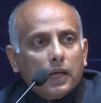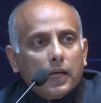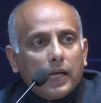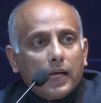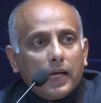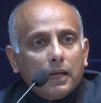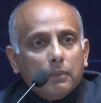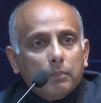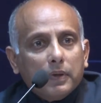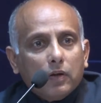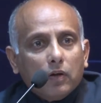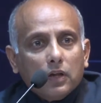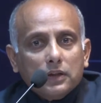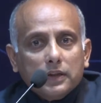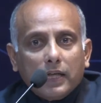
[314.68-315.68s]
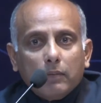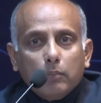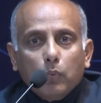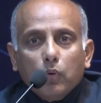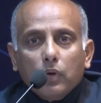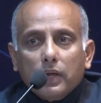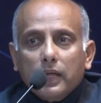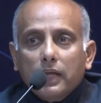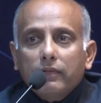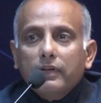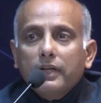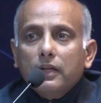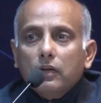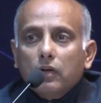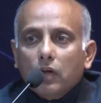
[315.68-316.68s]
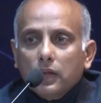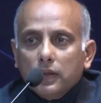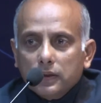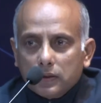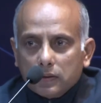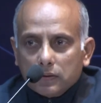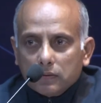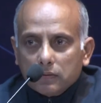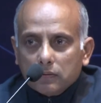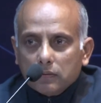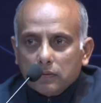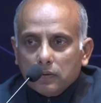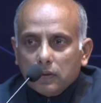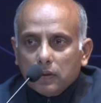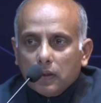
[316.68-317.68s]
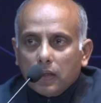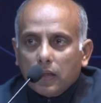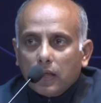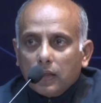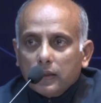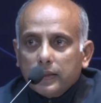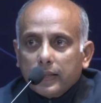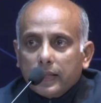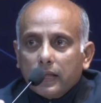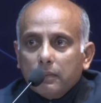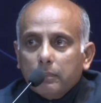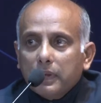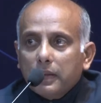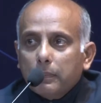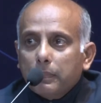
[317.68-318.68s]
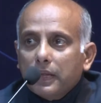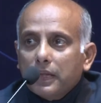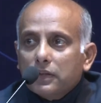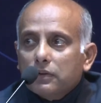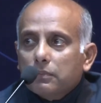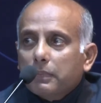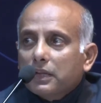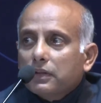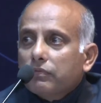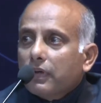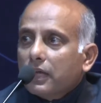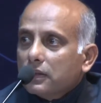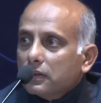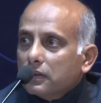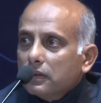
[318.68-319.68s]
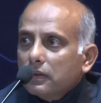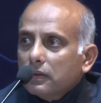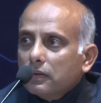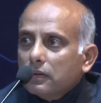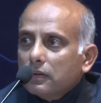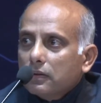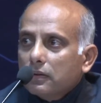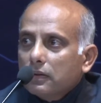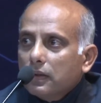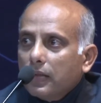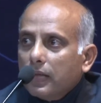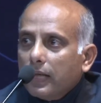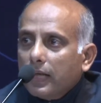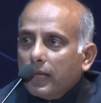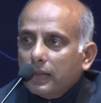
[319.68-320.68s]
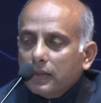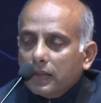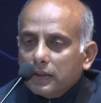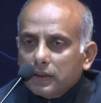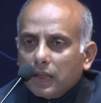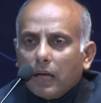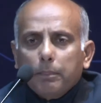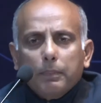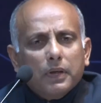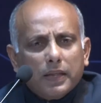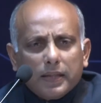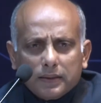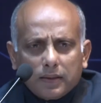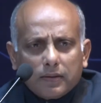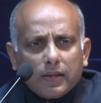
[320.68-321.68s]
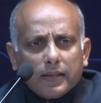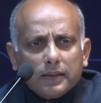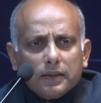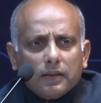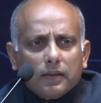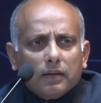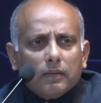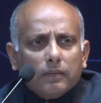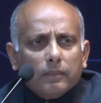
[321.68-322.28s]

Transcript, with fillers: and because they have more relevant knowledge, uh, they can be replaced much faster, and they're sharper, et cetera, et cetera.